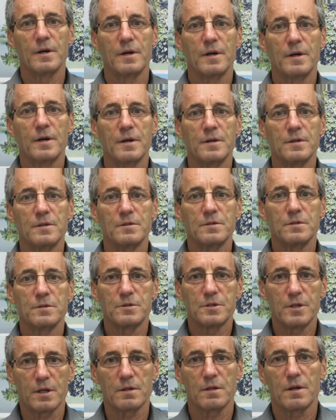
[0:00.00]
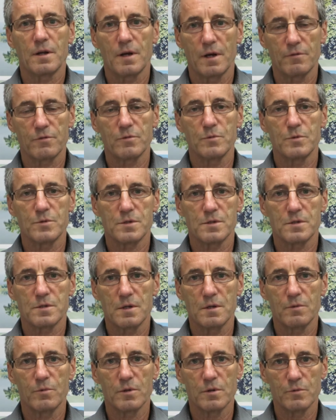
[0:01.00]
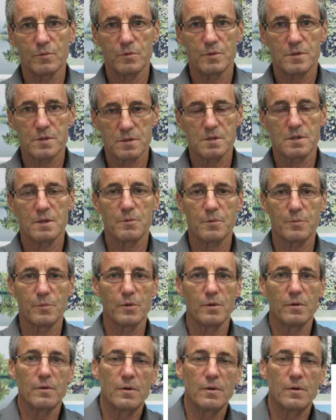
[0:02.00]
and you check that afterwards to see whether it was acceptable